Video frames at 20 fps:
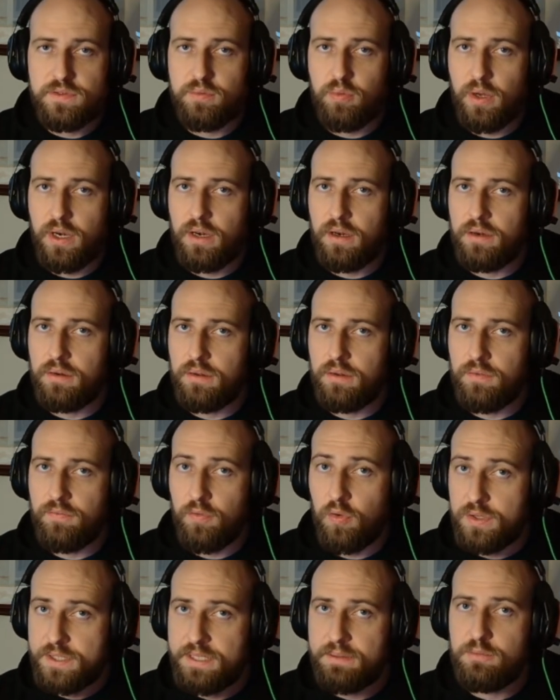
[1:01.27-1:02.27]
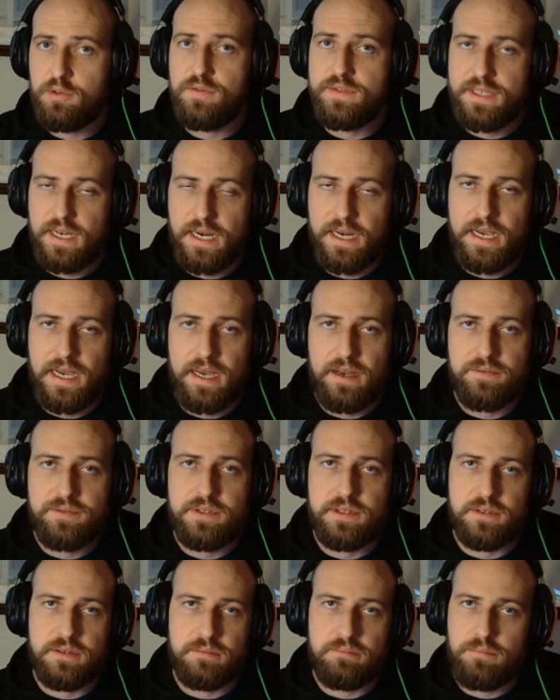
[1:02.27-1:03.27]
What are the forcing moves that I have
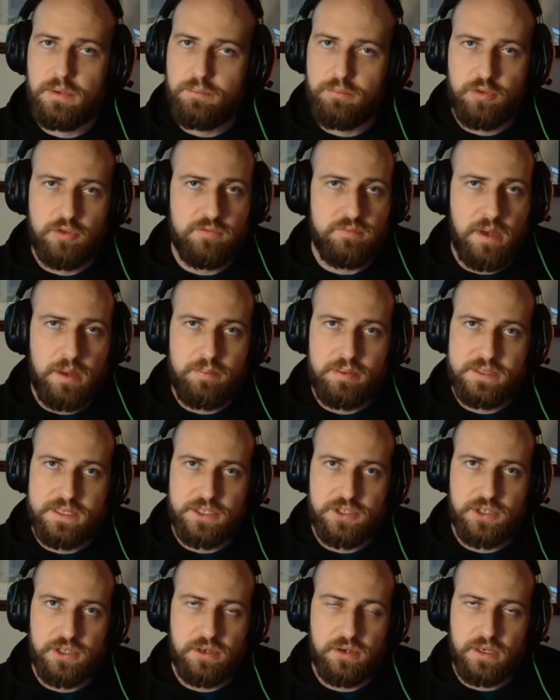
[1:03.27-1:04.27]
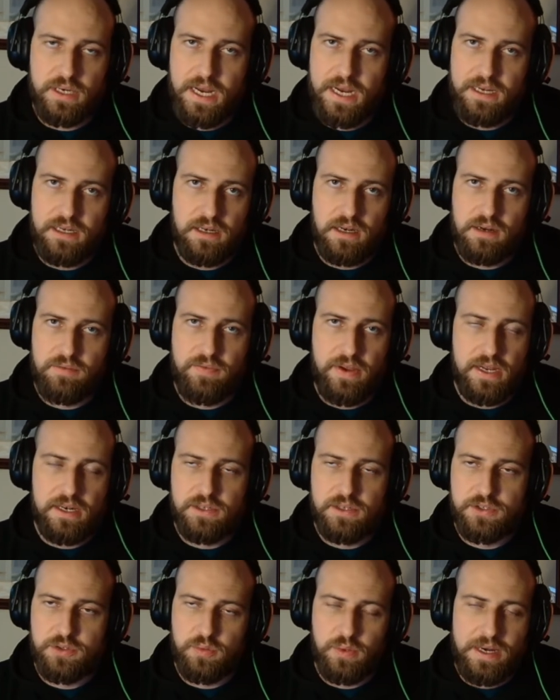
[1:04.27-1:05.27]
to improve my position or gain an
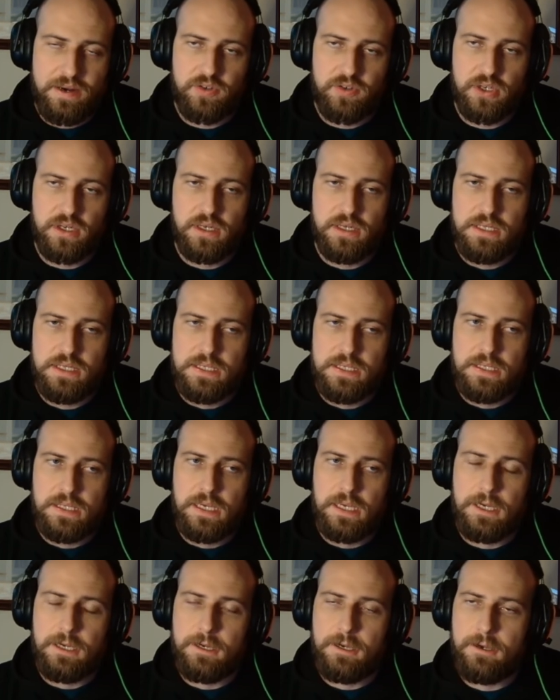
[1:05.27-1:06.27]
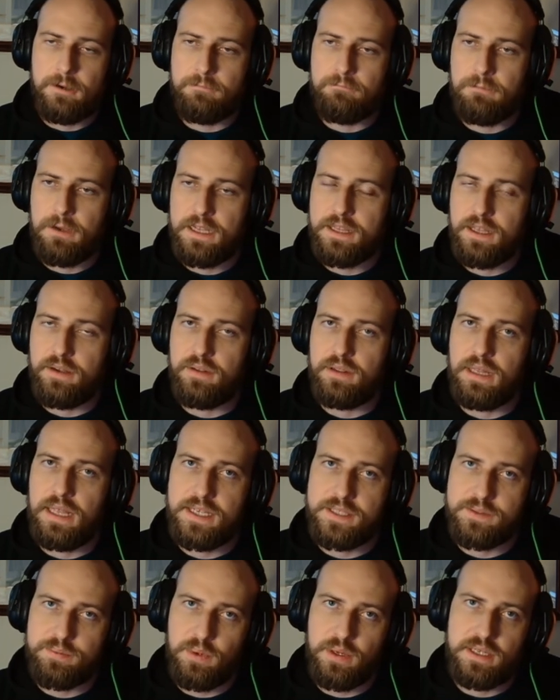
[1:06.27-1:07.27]
advantage or whatever? And then the
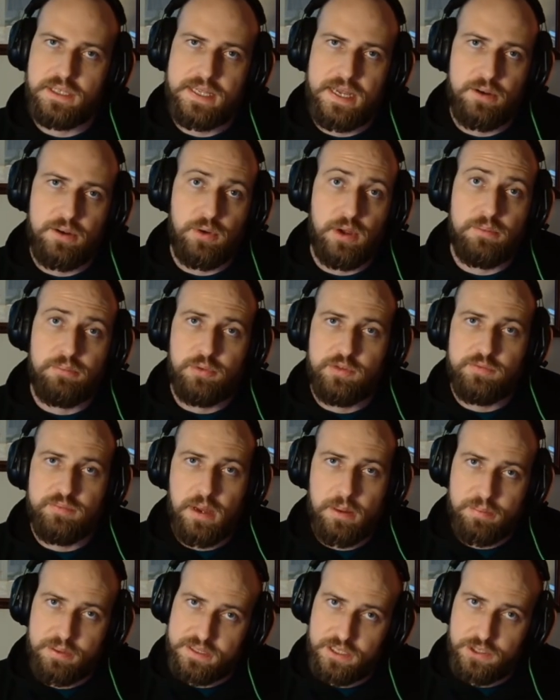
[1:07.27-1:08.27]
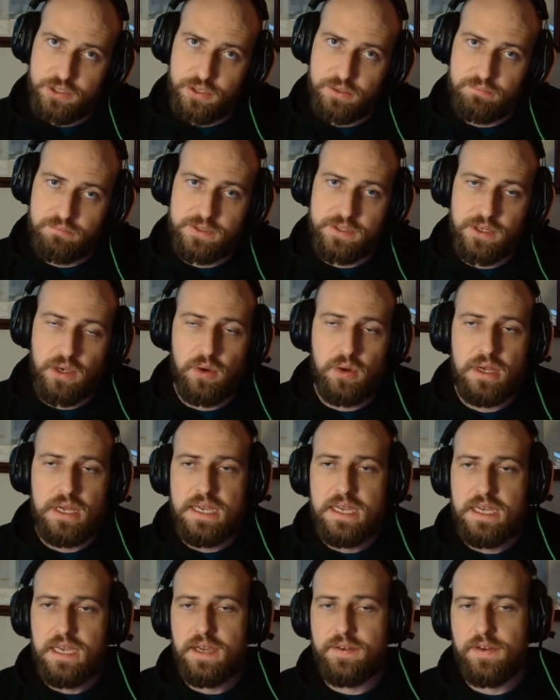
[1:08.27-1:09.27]
last one is how do I improve my position? So
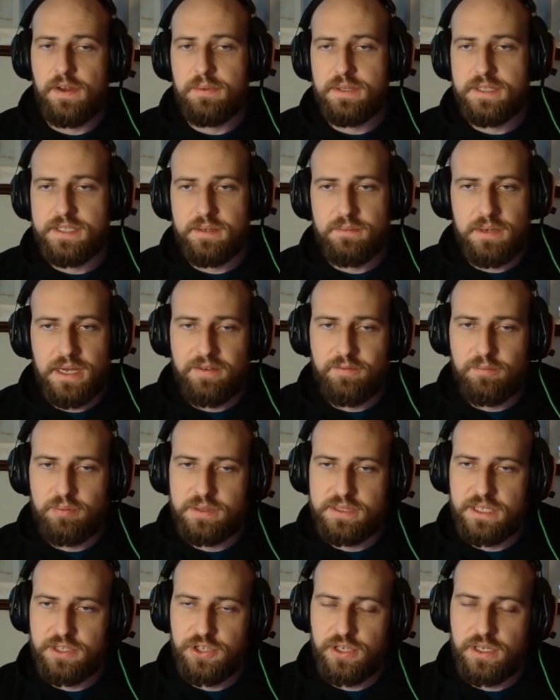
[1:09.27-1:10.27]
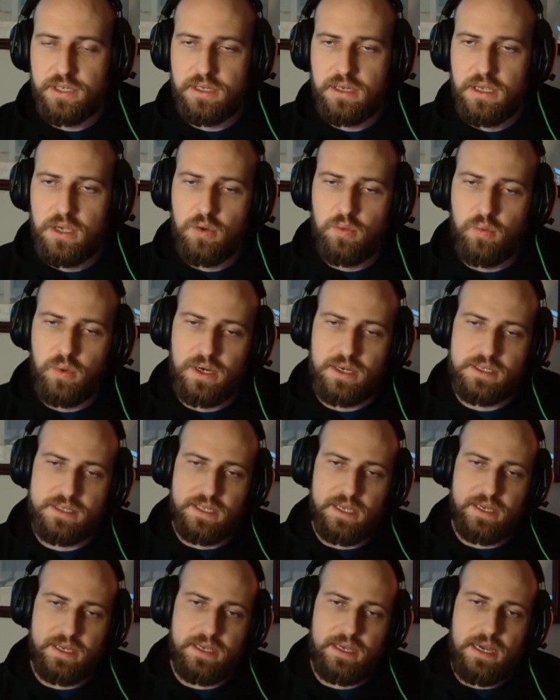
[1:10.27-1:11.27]
if I'm in some kind of position where it's
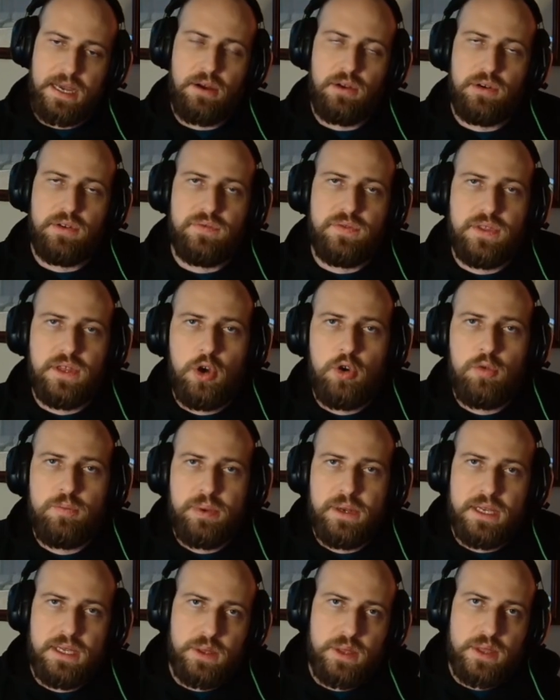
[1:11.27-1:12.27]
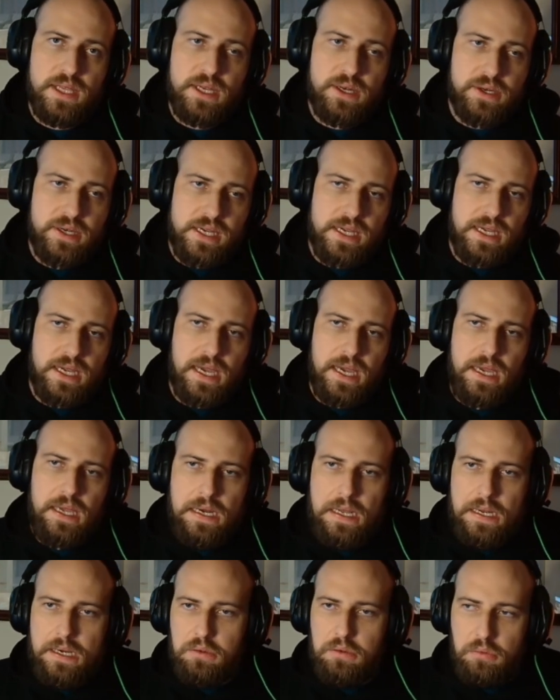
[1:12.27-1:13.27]
like out of the opening theory and
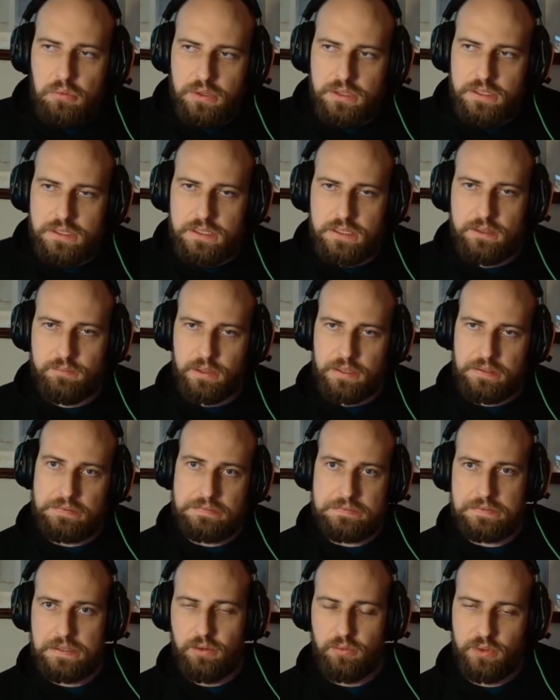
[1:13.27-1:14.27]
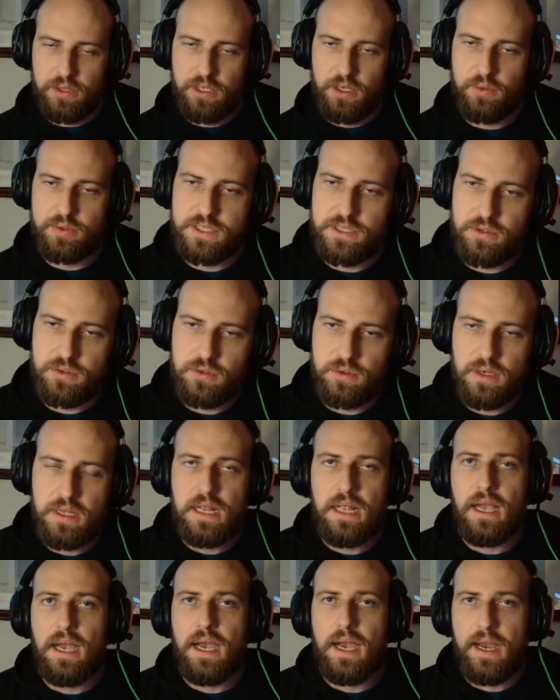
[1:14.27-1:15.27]
I'm like, oh, I don't really know what to do,
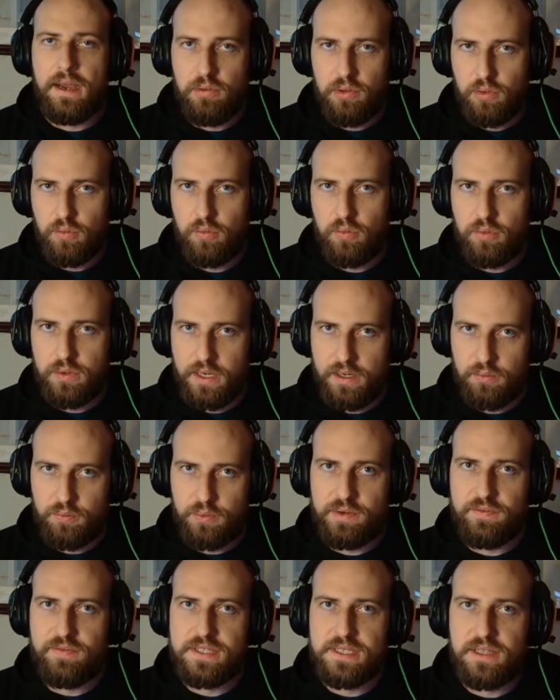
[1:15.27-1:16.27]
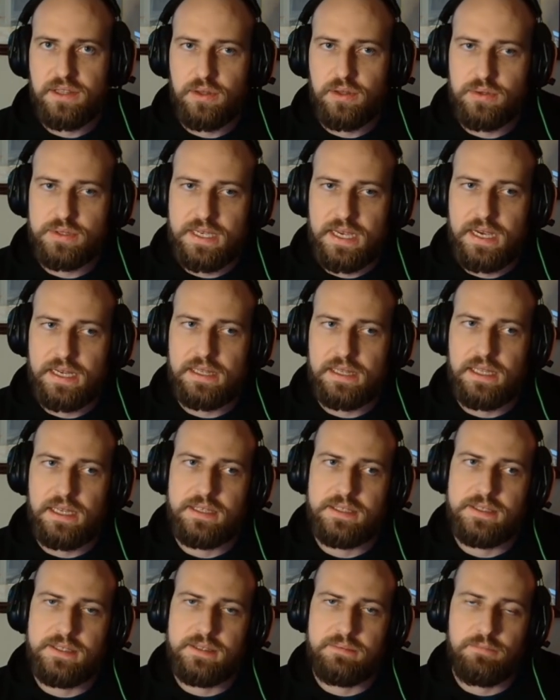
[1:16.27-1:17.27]
I will kind of revisit those
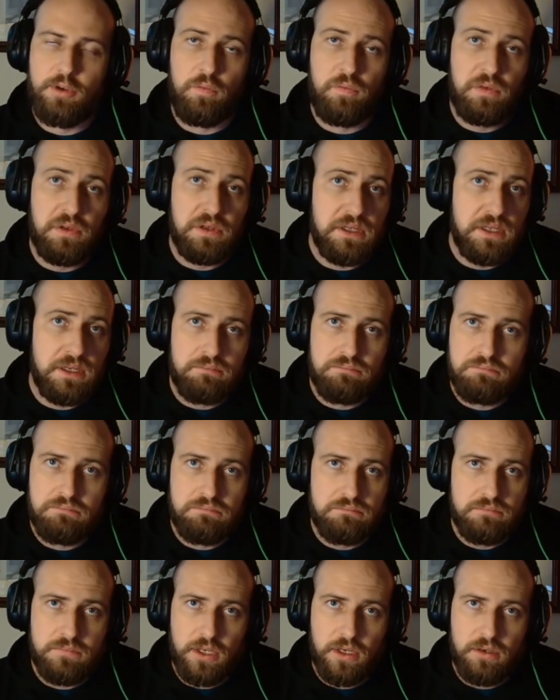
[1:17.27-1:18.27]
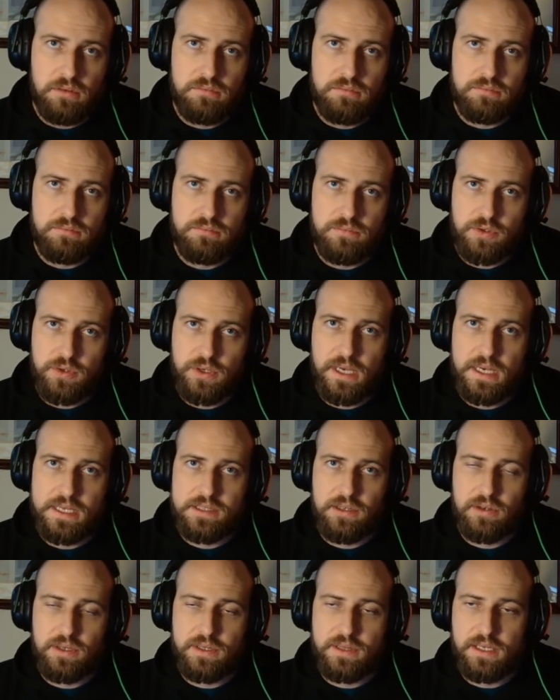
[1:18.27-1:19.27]
guidelines. Hopefully, you guys
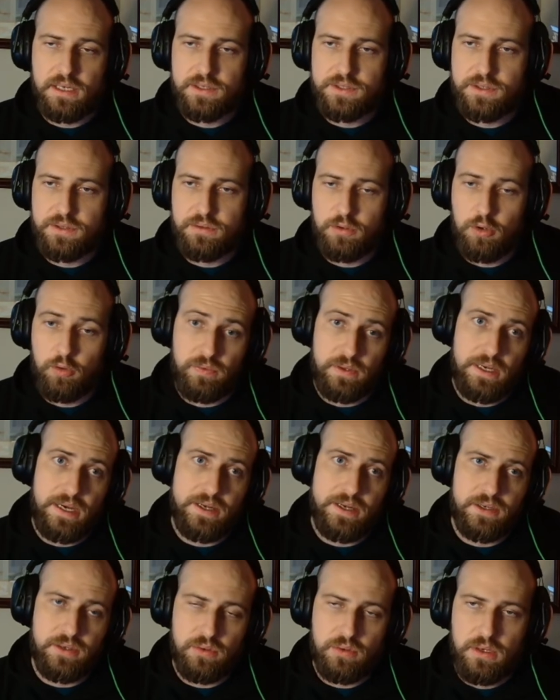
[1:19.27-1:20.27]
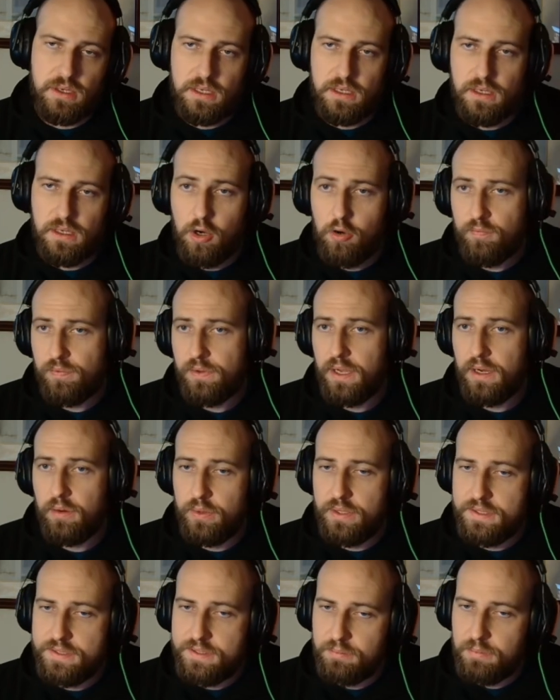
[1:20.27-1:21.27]
learn a thing or two, and hopefully I do. Hopefully I
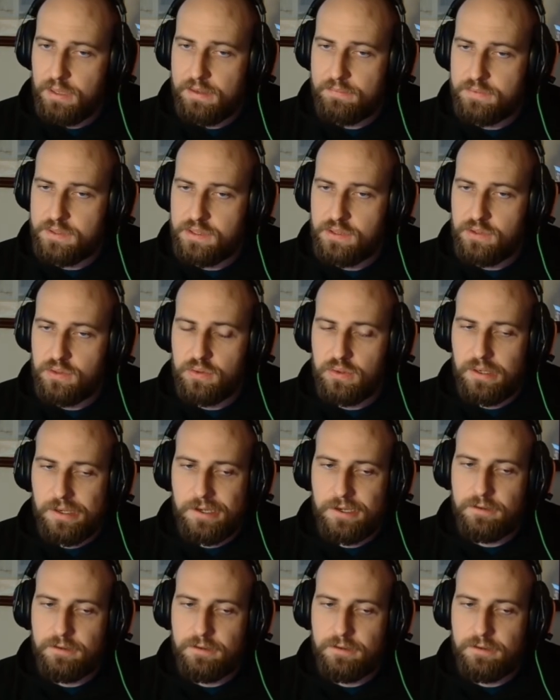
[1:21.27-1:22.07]
win some games too.